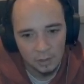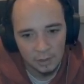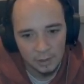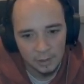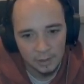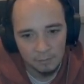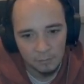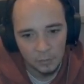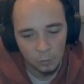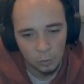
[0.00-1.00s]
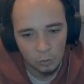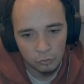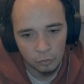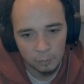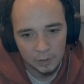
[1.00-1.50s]
the wall
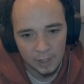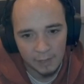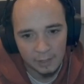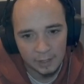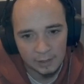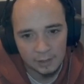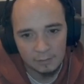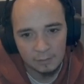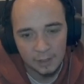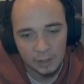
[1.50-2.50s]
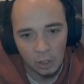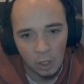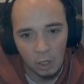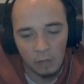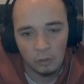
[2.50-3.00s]
should be directly like
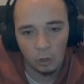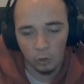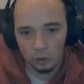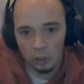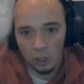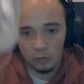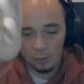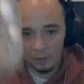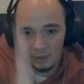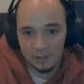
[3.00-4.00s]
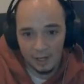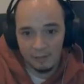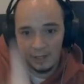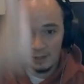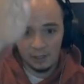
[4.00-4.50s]
cutting Lara's body
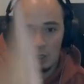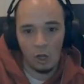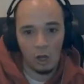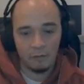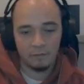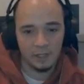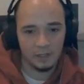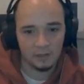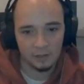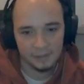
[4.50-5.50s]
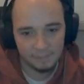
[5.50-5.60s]
directly in half vertically.